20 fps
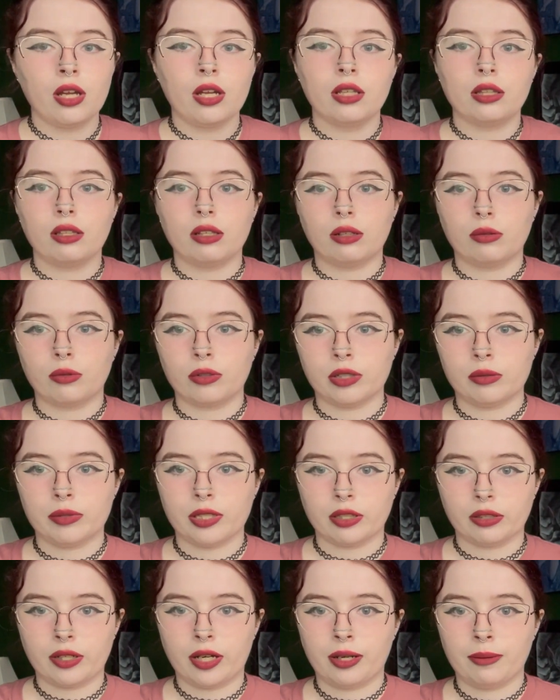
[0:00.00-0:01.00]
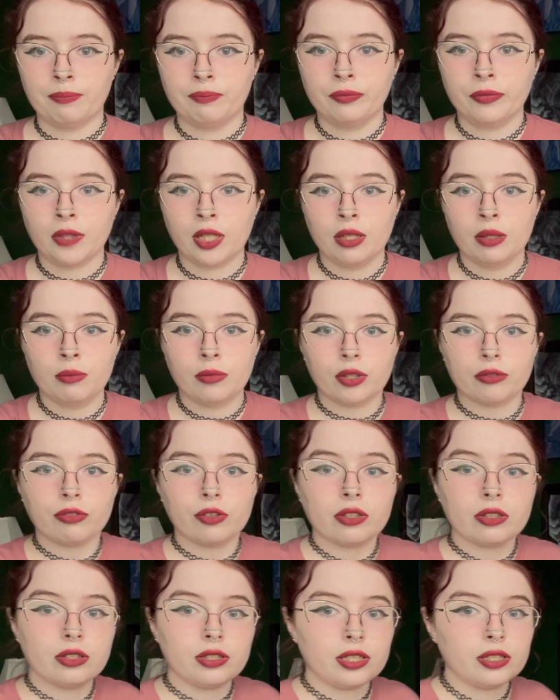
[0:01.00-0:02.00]
then it wouldn't be a lot. But for
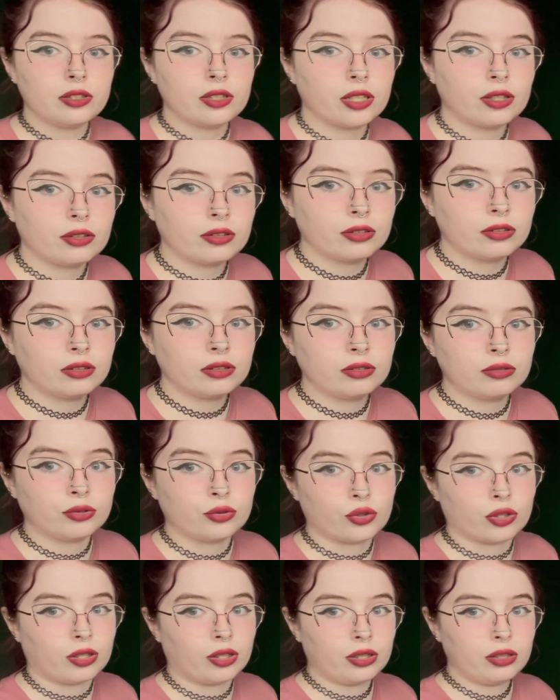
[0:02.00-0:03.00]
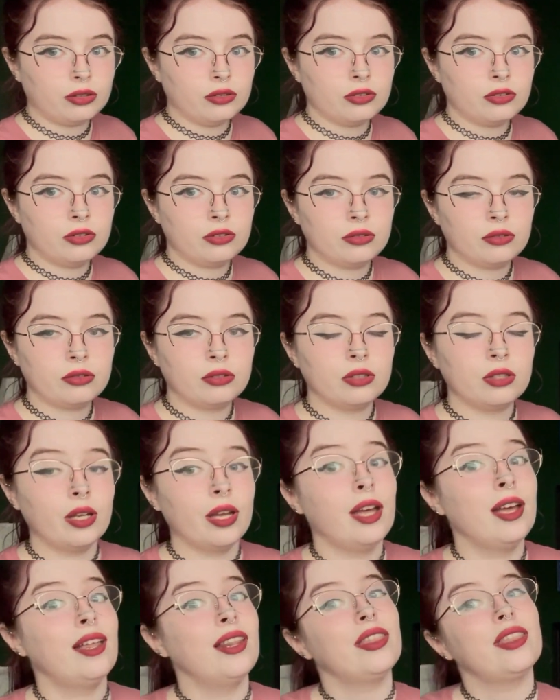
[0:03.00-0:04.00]
detailed drawings,
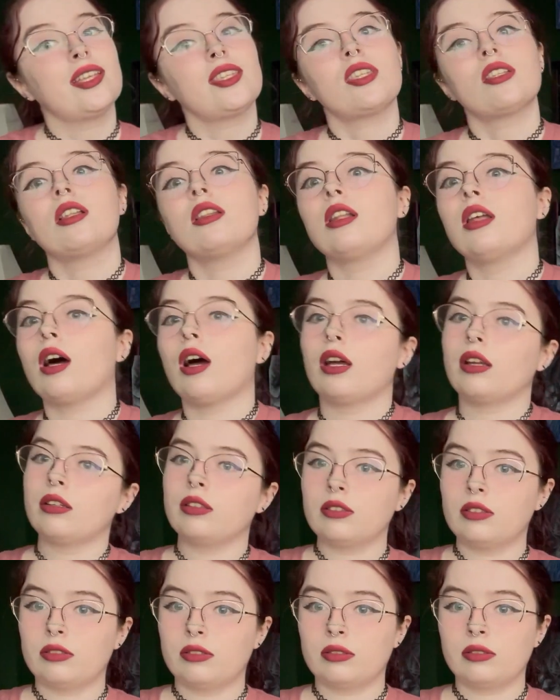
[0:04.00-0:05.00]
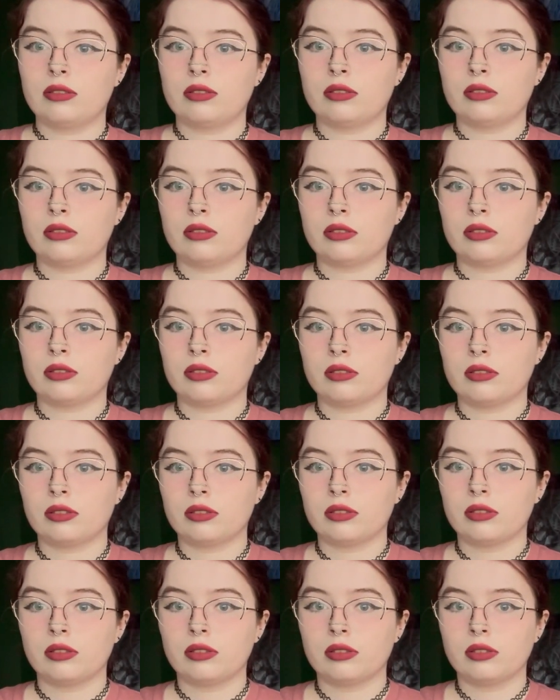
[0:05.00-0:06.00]
that's a lot.
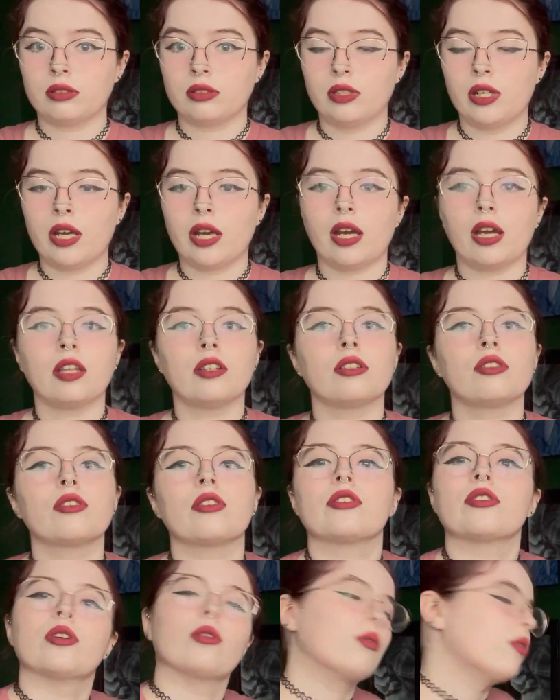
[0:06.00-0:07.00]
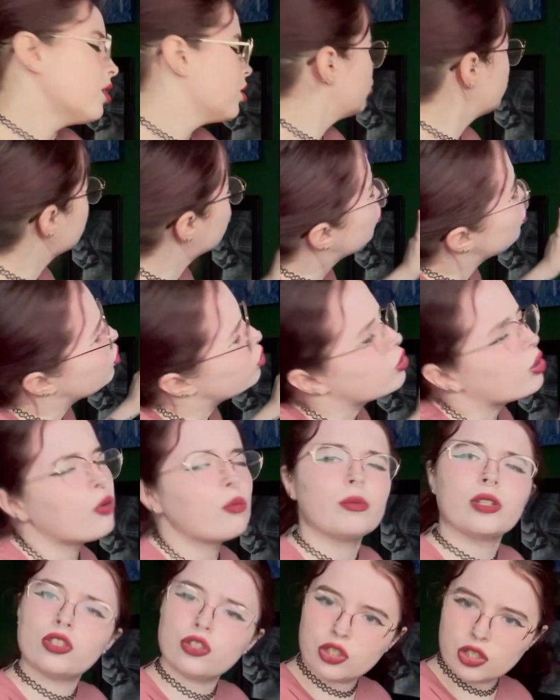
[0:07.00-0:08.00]
And there's also so
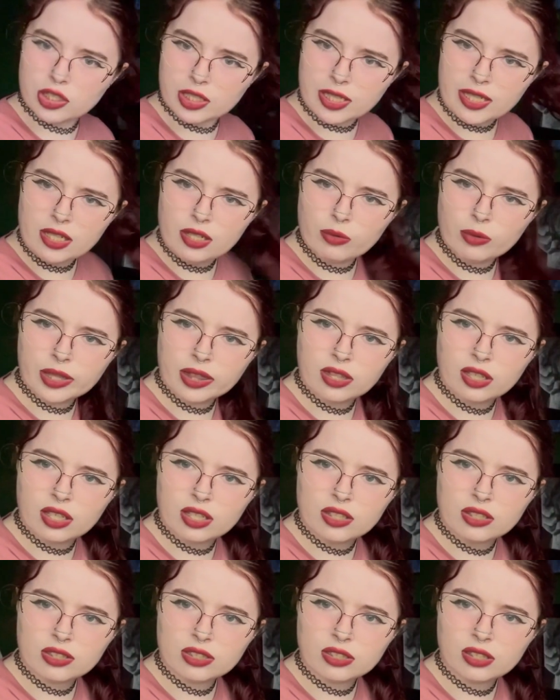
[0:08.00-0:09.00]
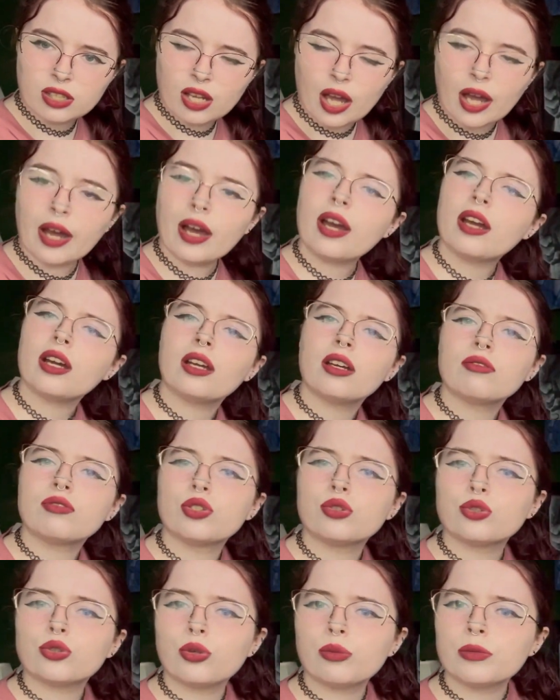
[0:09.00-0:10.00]
much tea with this. I have
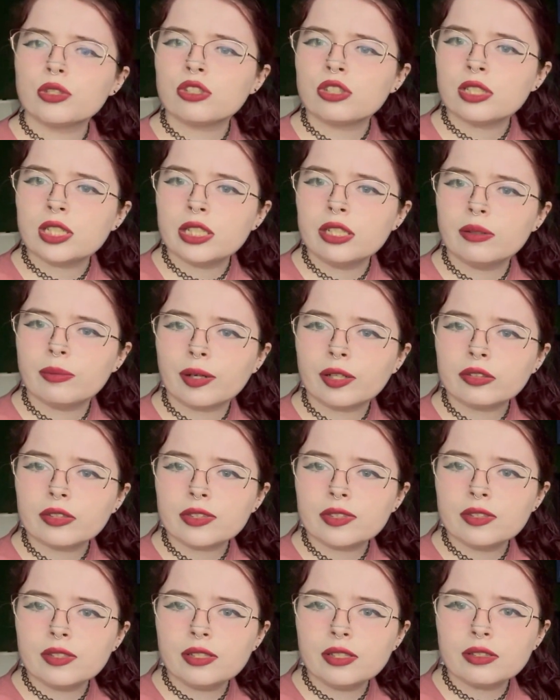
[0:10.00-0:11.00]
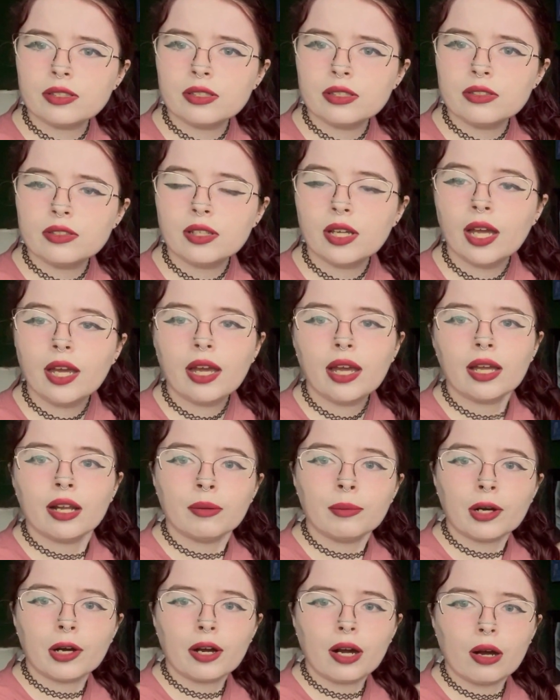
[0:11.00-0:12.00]
so much tea about this thesis and
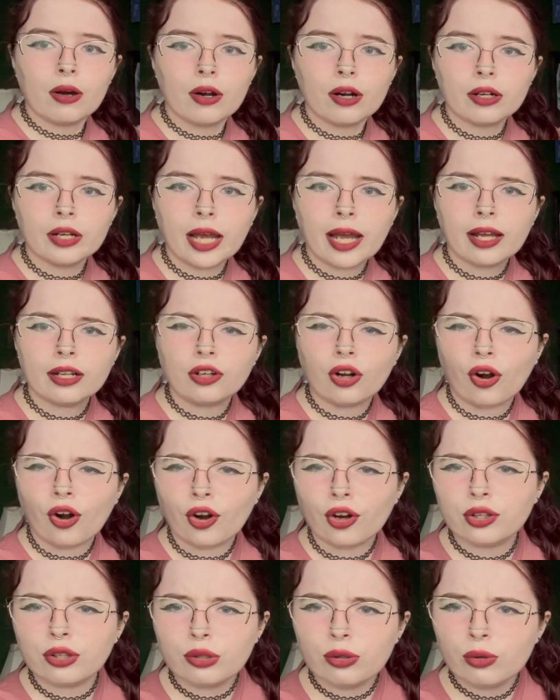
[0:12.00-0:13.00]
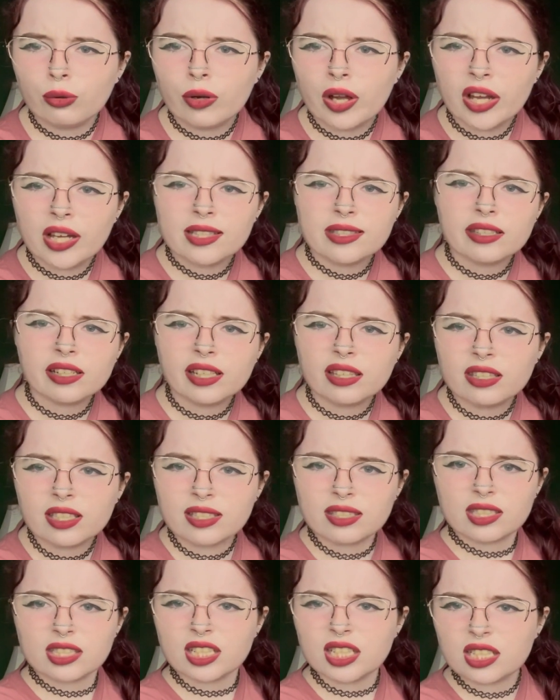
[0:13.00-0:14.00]
about how hard I had to argue to get
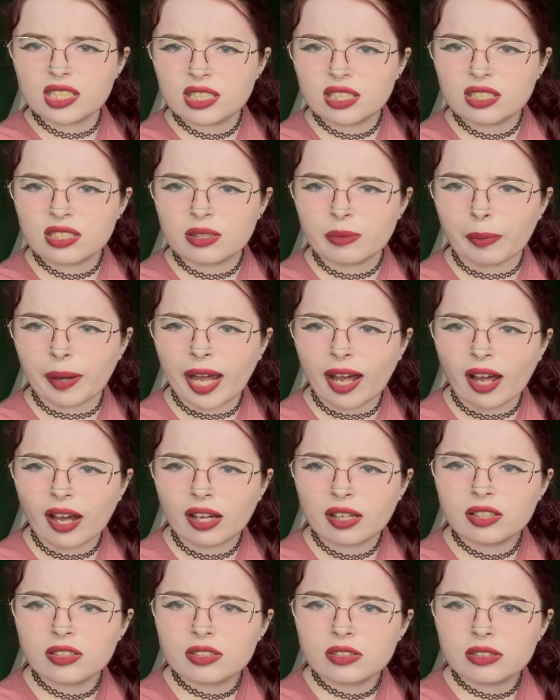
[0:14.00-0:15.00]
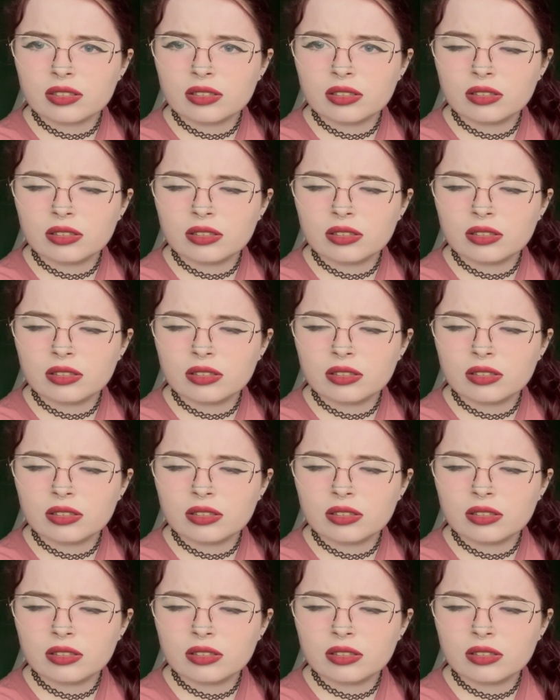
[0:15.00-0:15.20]
this thesis to pass.